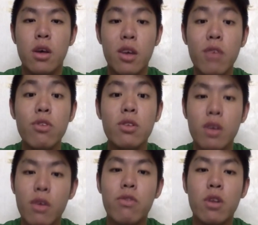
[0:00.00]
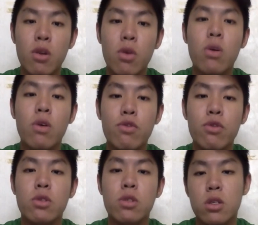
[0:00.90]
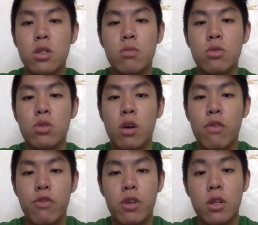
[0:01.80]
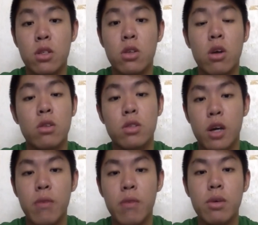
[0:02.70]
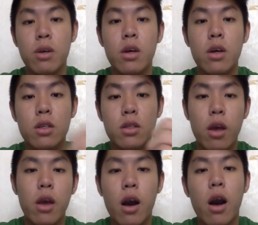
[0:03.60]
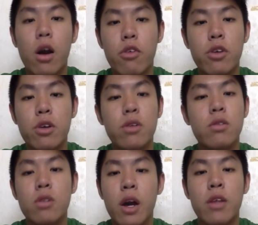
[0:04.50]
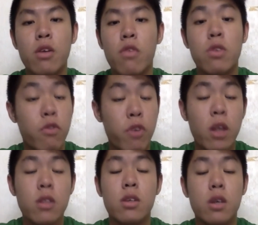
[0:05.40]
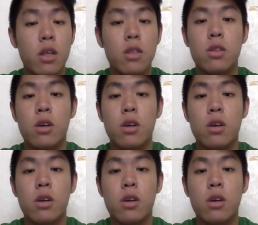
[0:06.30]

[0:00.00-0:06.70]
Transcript: Even if the local food system do not feed us all the time, they are a critical line of defense against the